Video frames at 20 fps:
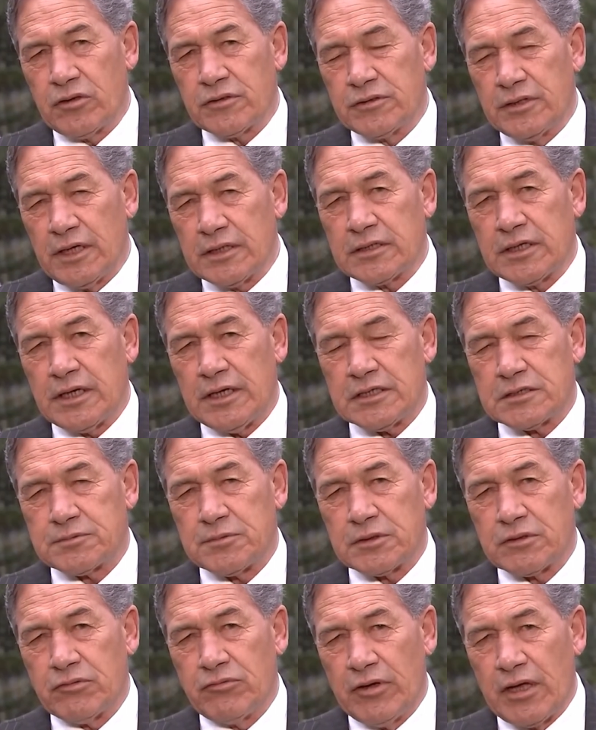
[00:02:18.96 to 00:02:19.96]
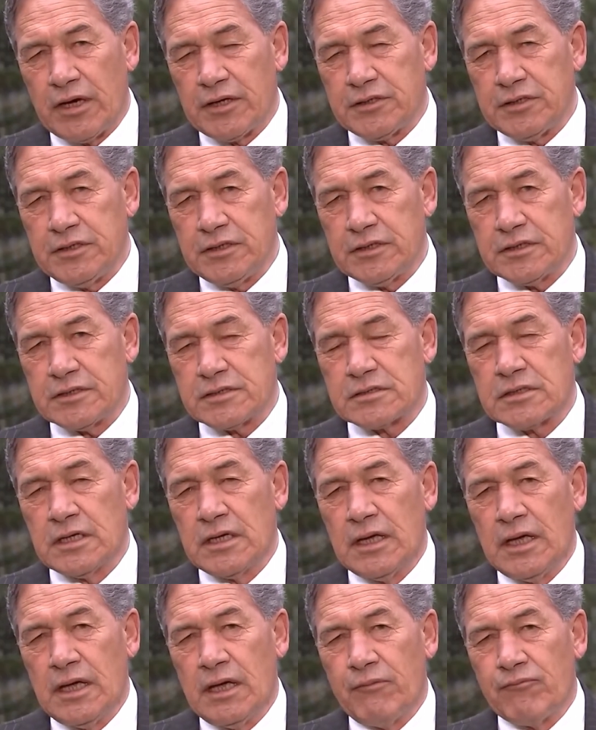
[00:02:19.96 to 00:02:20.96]
nutcase, but the reality is,
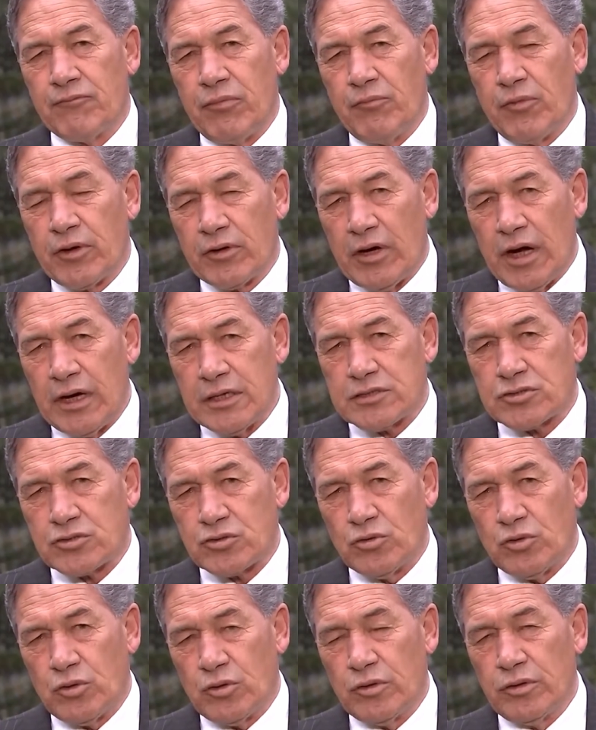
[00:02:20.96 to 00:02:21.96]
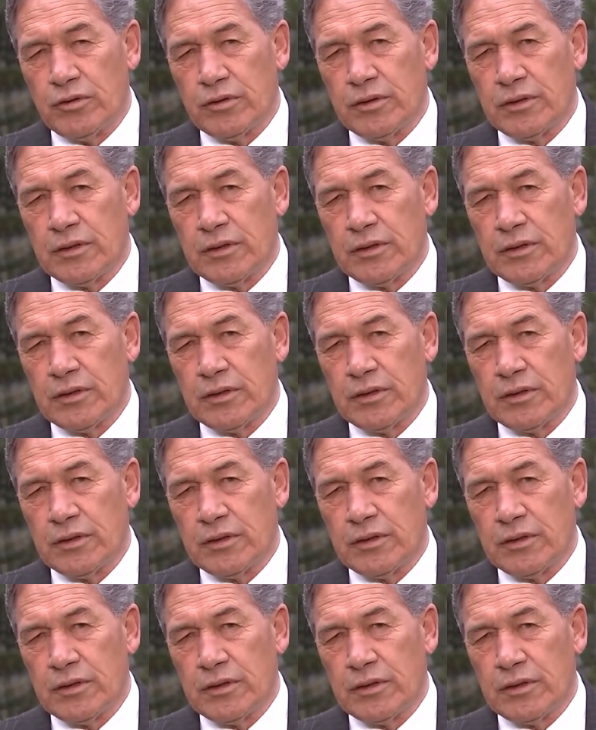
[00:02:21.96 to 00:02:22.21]
from what I saw,